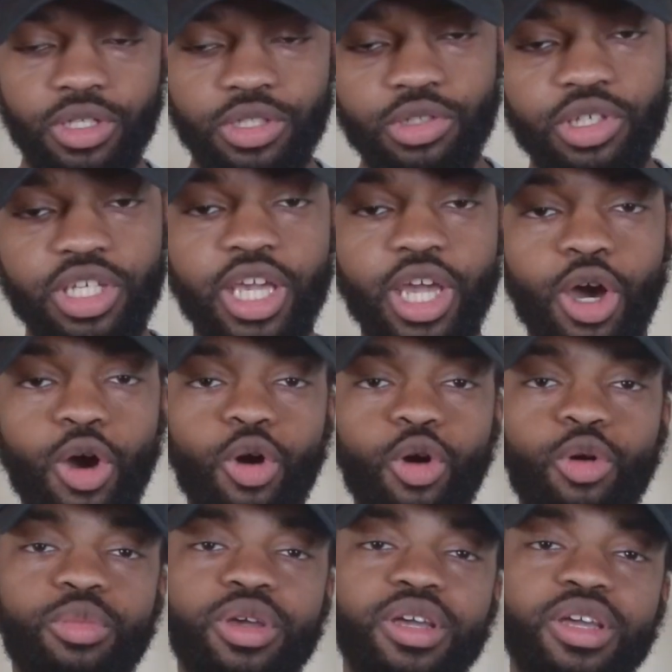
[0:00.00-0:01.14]
So you get
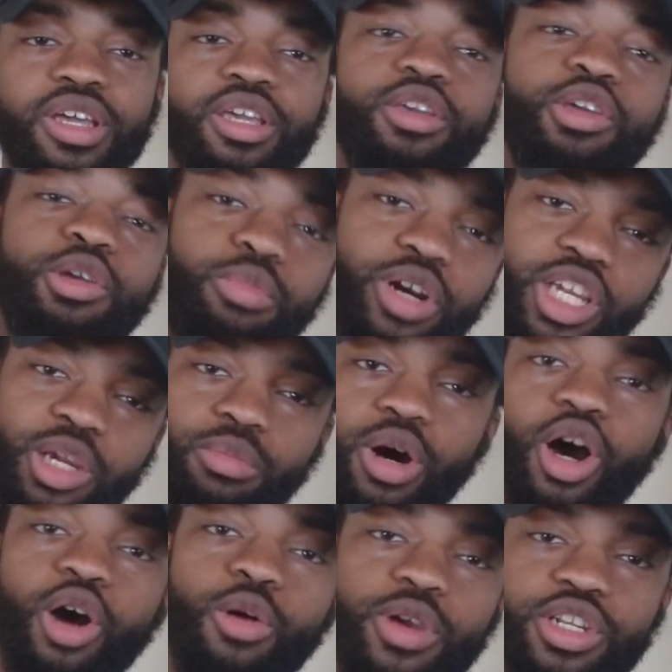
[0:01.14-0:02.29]
home, bring your
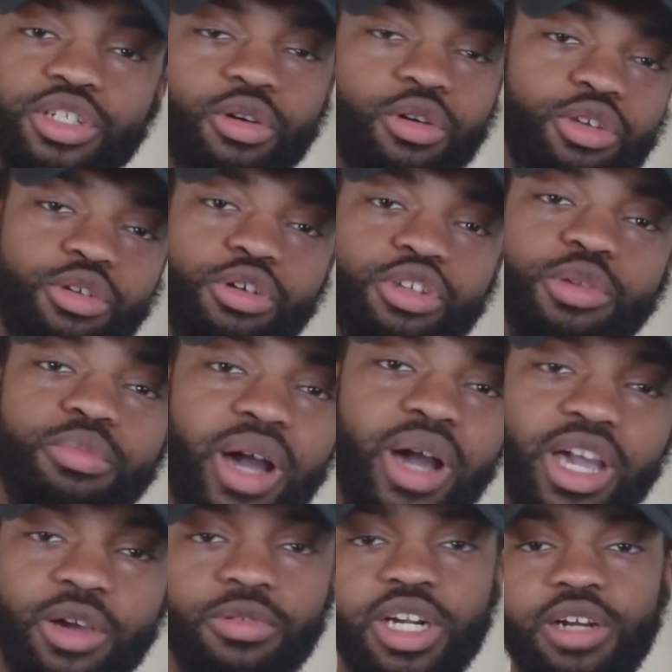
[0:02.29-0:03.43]
ball with you, or you on your
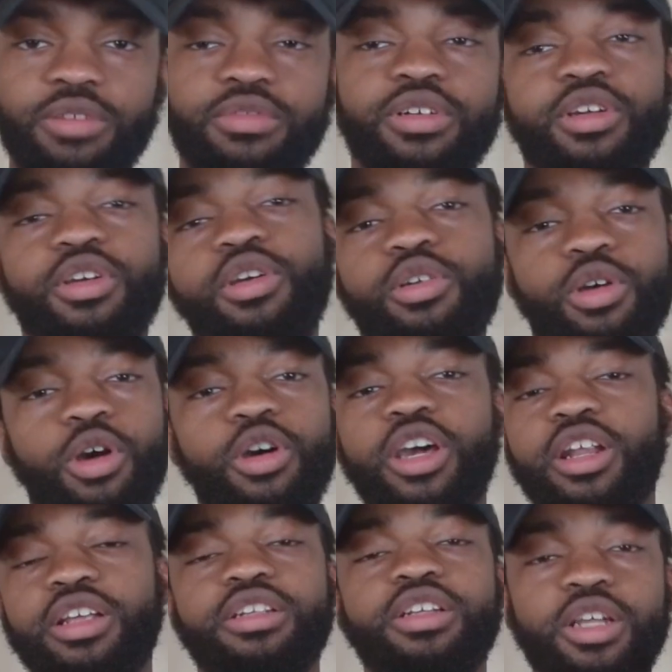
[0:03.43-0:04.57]
bike or whatever, go
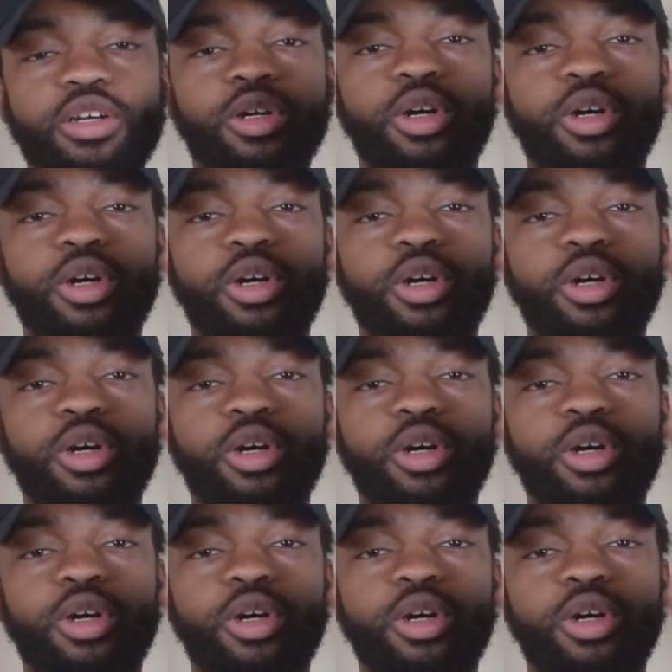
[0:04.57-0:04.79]
down there.